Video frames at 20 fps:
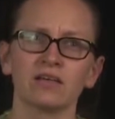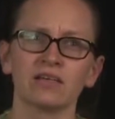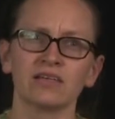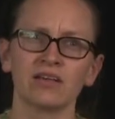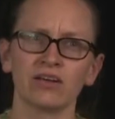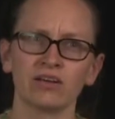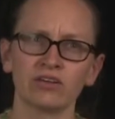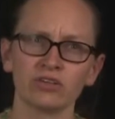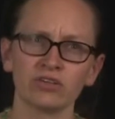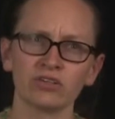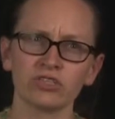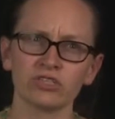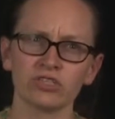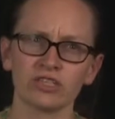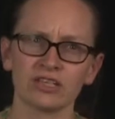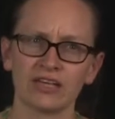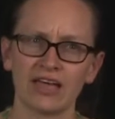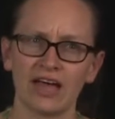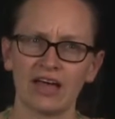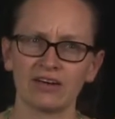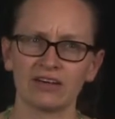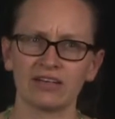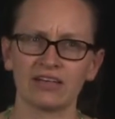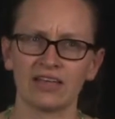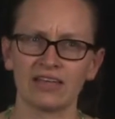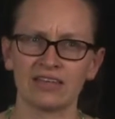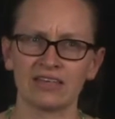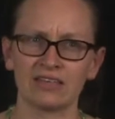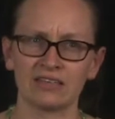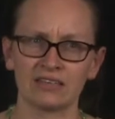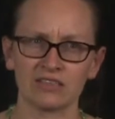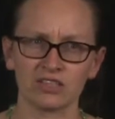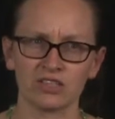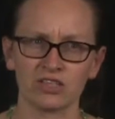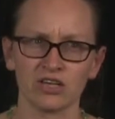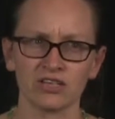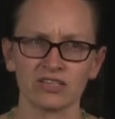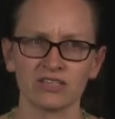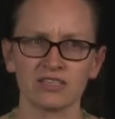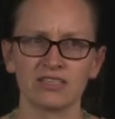Now, in order to calculate the
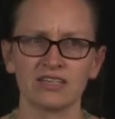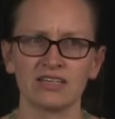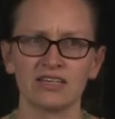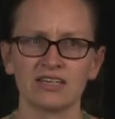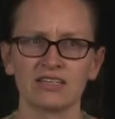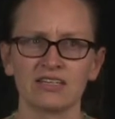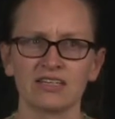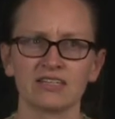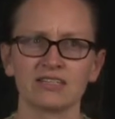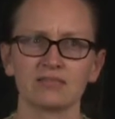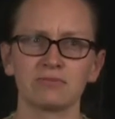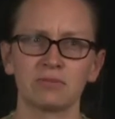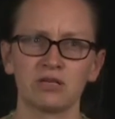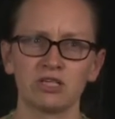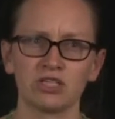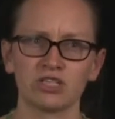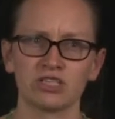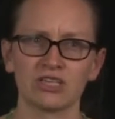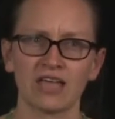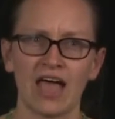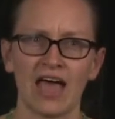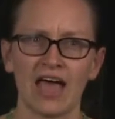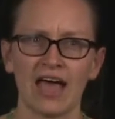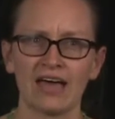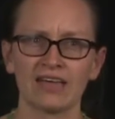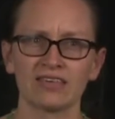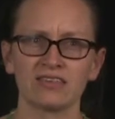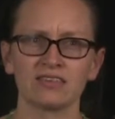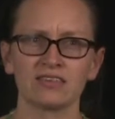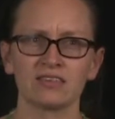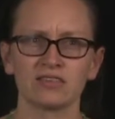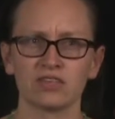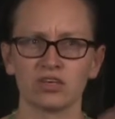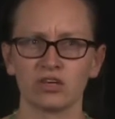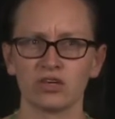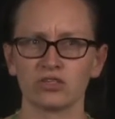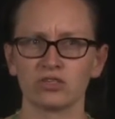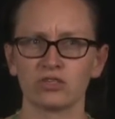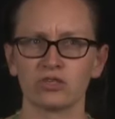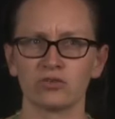uncertainty in this, we just add
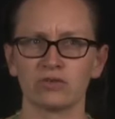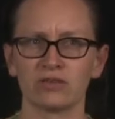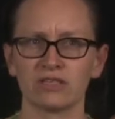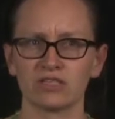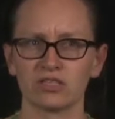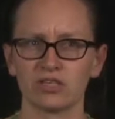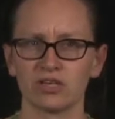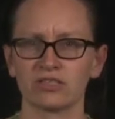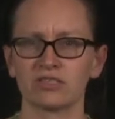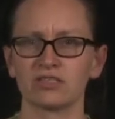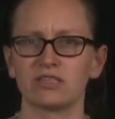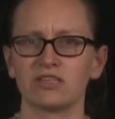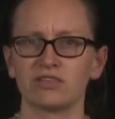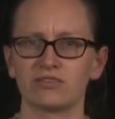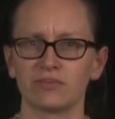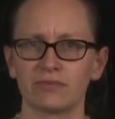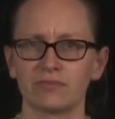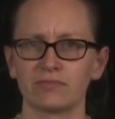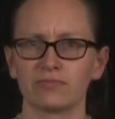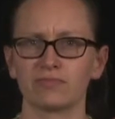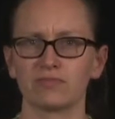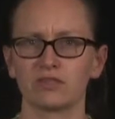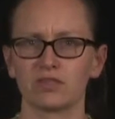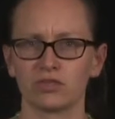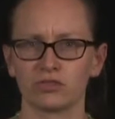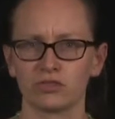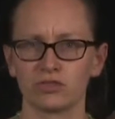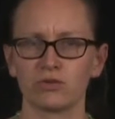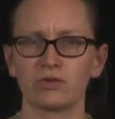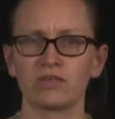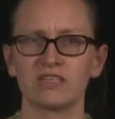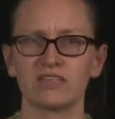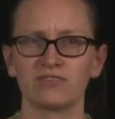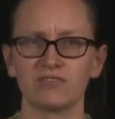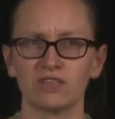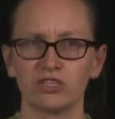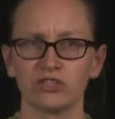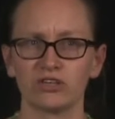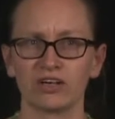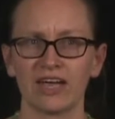the two uncertainties from the two
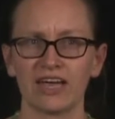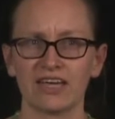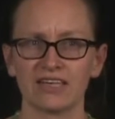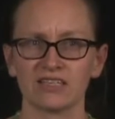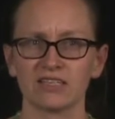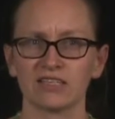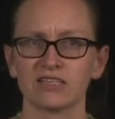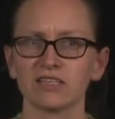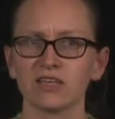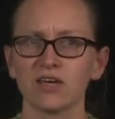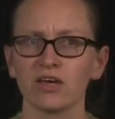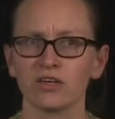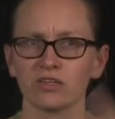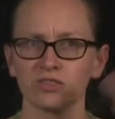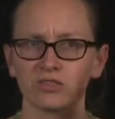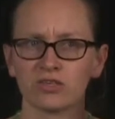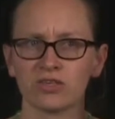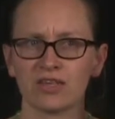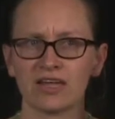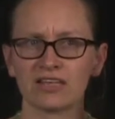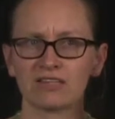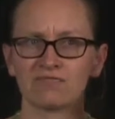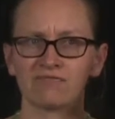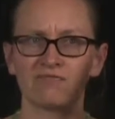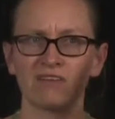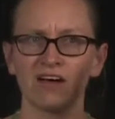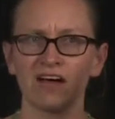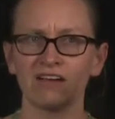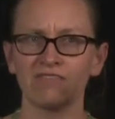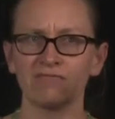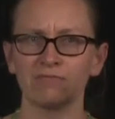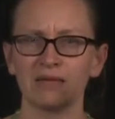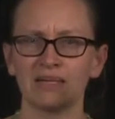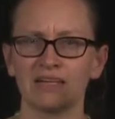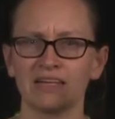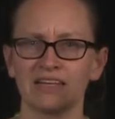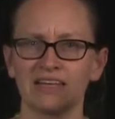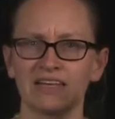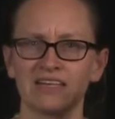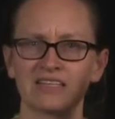individual cases. So that's 5
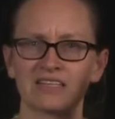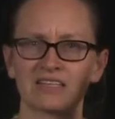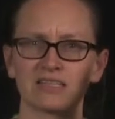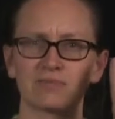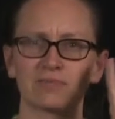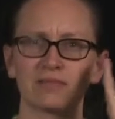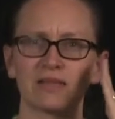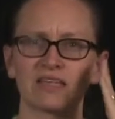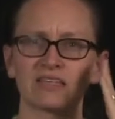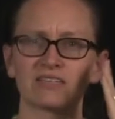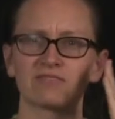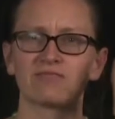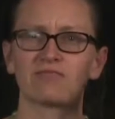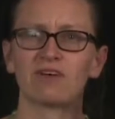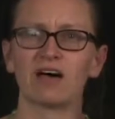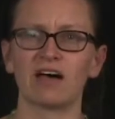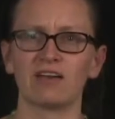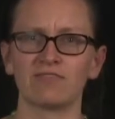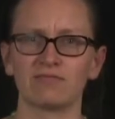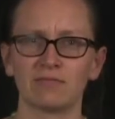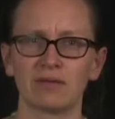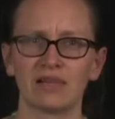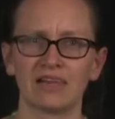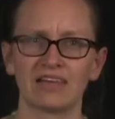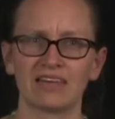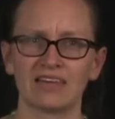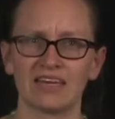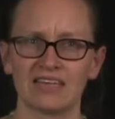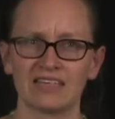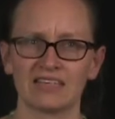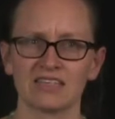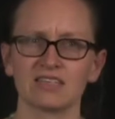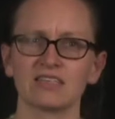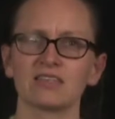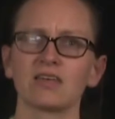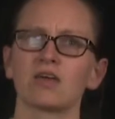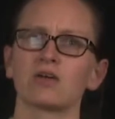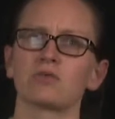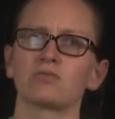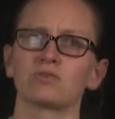millilitres plus 5 millilitres,
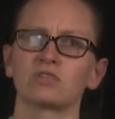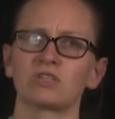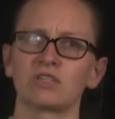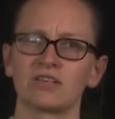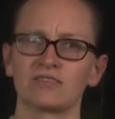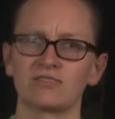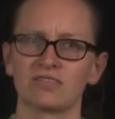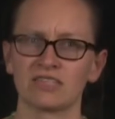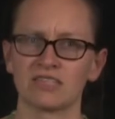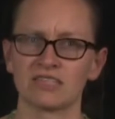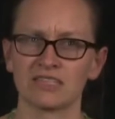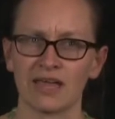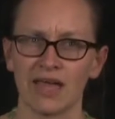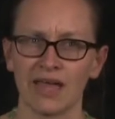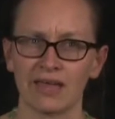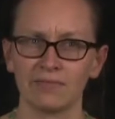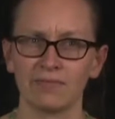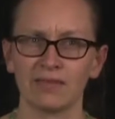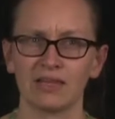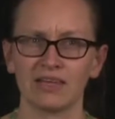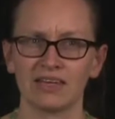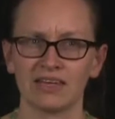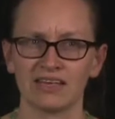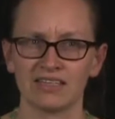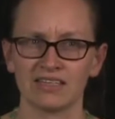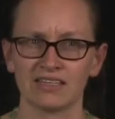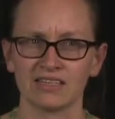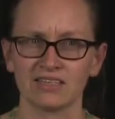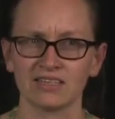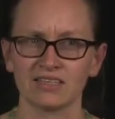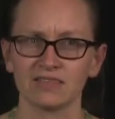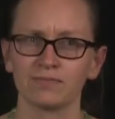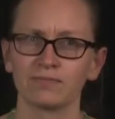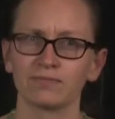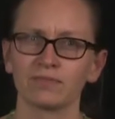which gives us 10 millilitres.